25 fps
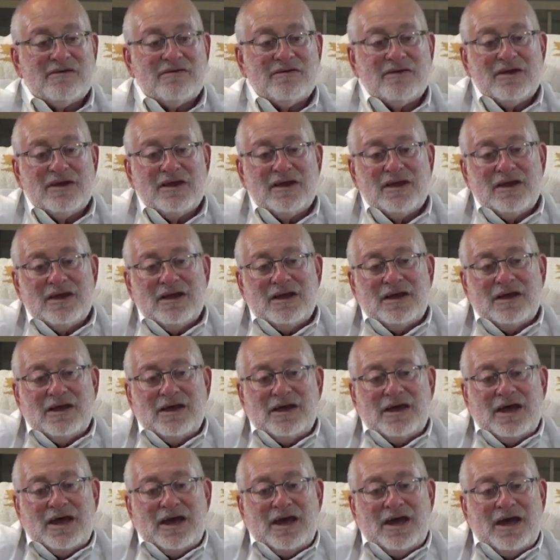So
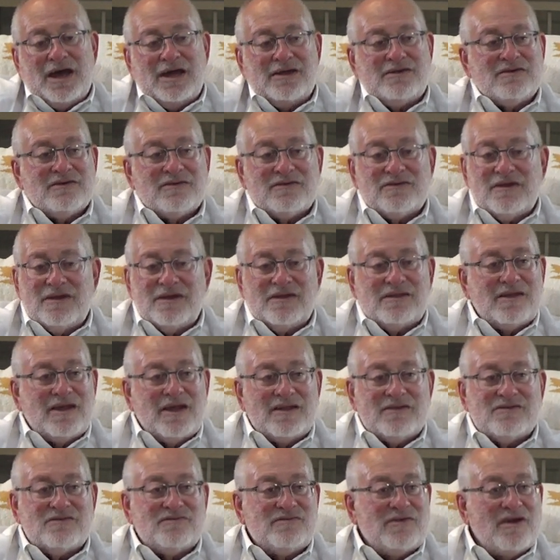uh, I just
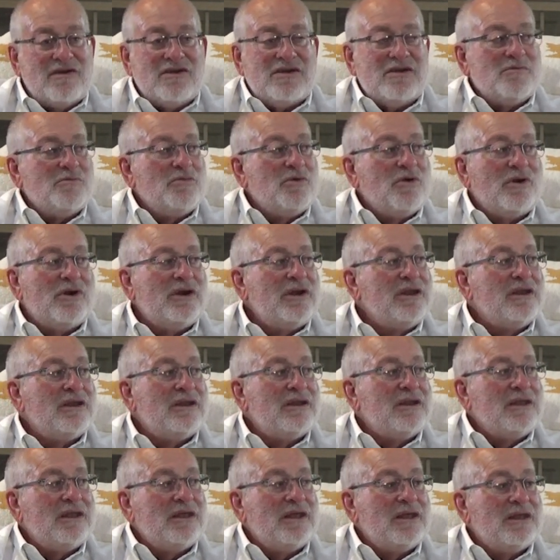think that's very
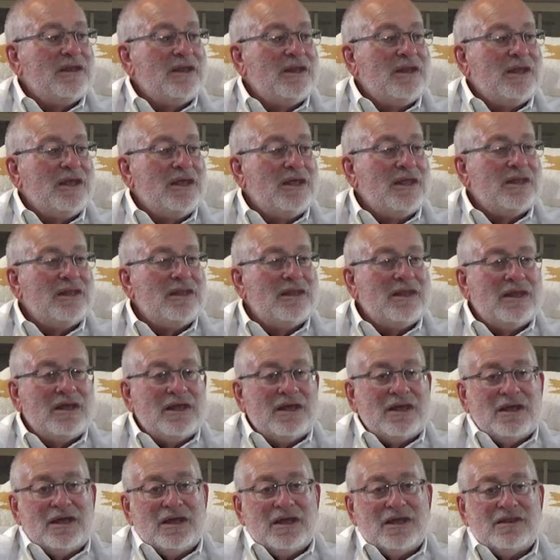important in
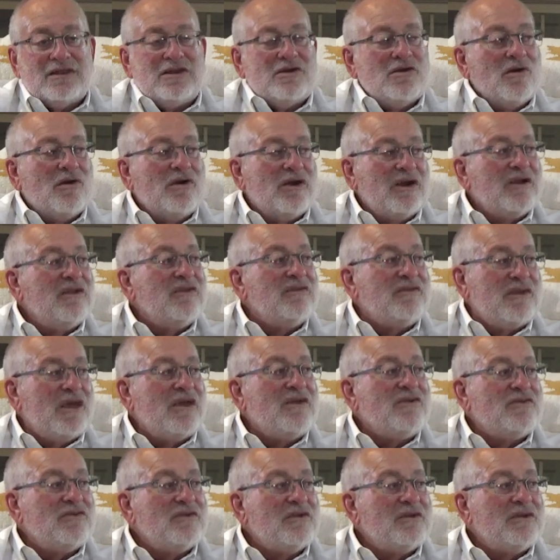in in the
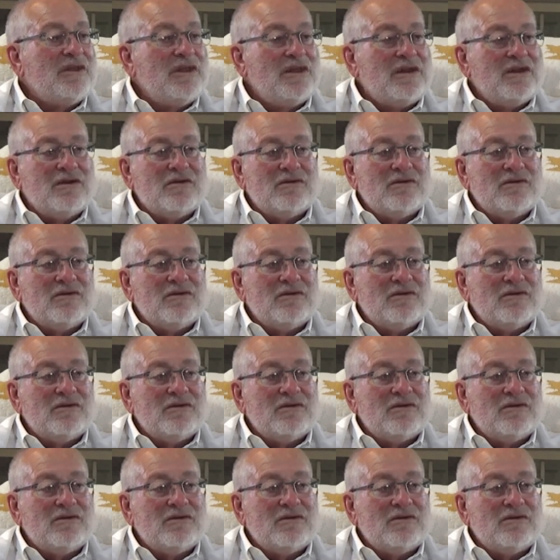organization.